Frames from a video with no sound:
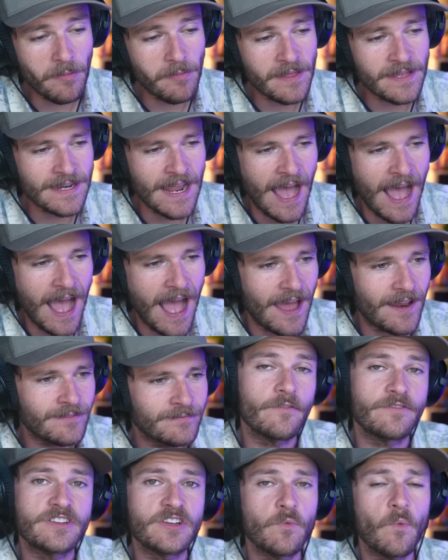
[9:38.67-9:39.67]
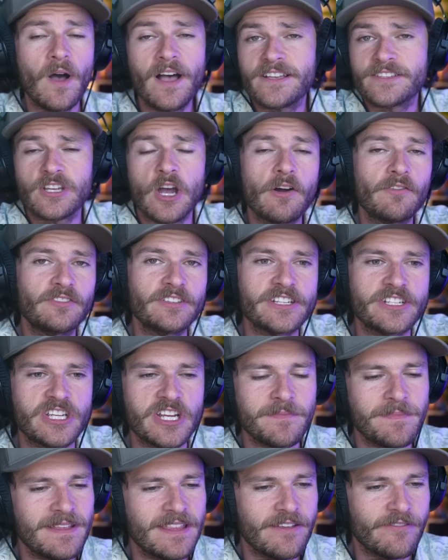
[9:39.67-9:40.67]
probably not. Or if she was, hopefully
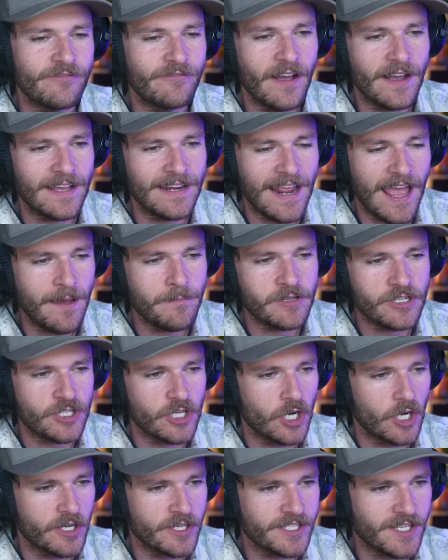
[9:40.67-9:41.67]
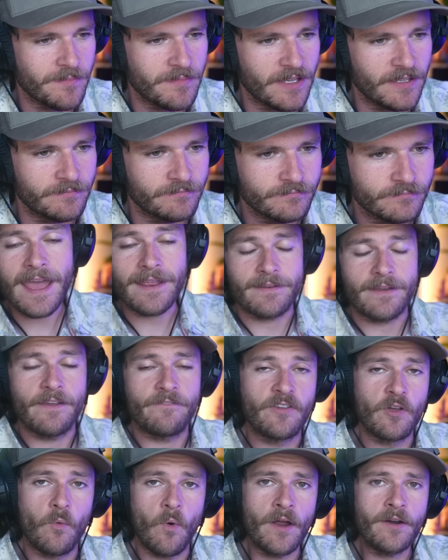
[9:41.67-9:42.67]
she'd be the an amateur or something. And
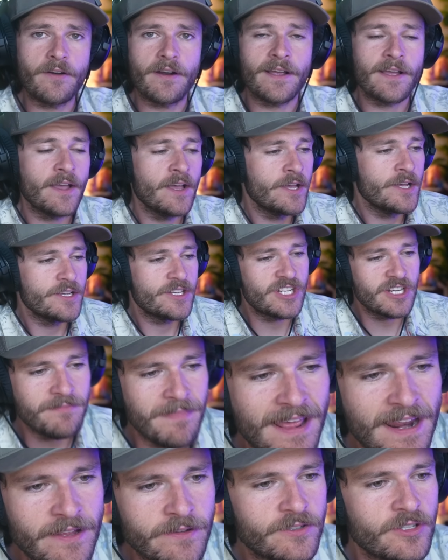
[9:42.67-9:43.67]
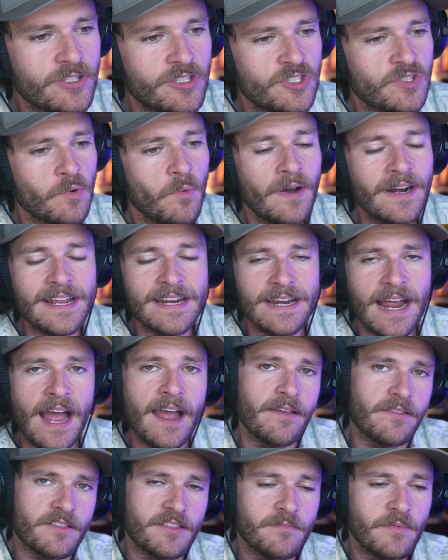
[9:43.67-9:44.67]
if you're wondering, she made it to
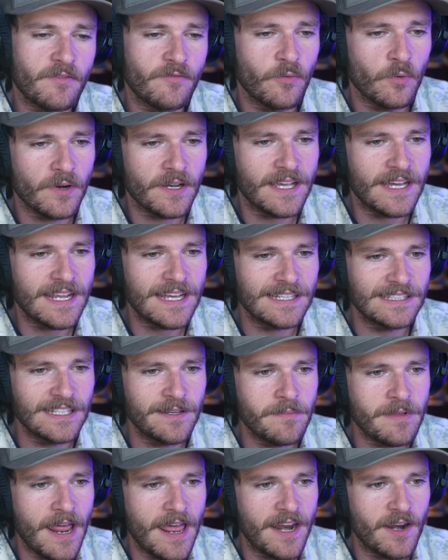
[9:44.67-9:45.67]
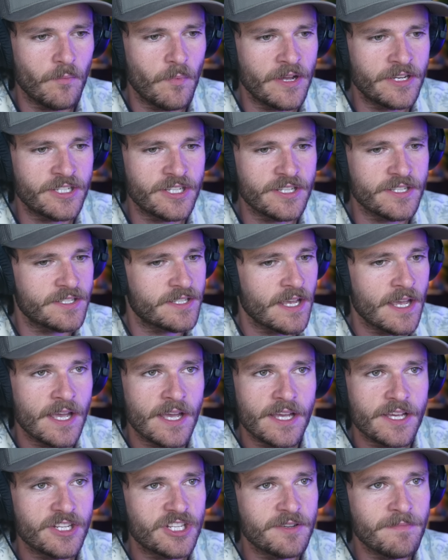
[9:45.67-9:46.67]
29th before getting eliminated, which is
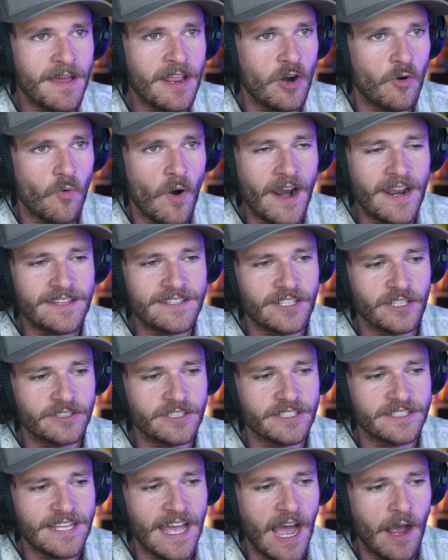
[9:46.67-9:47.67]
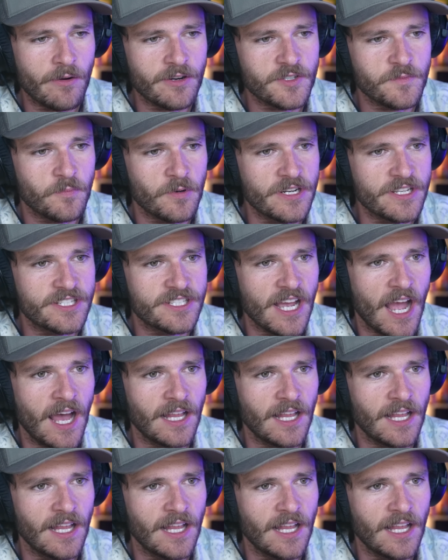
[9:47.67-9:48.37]
she made a run at Tilted Towers pretty